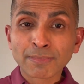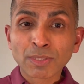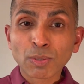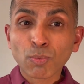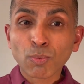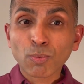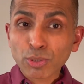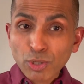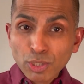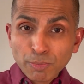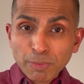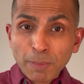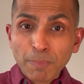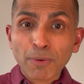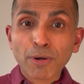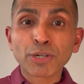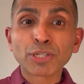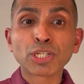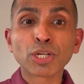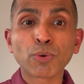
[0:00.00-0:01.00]
what those
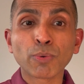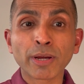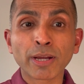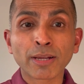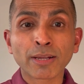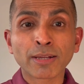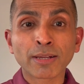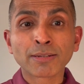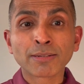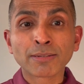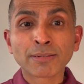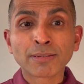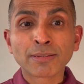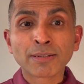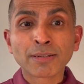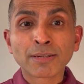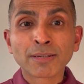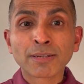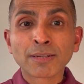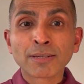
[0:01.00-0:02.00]
people are doing,
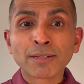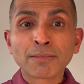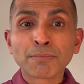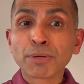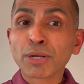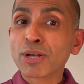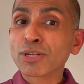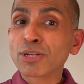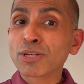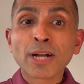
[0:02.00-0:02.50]
because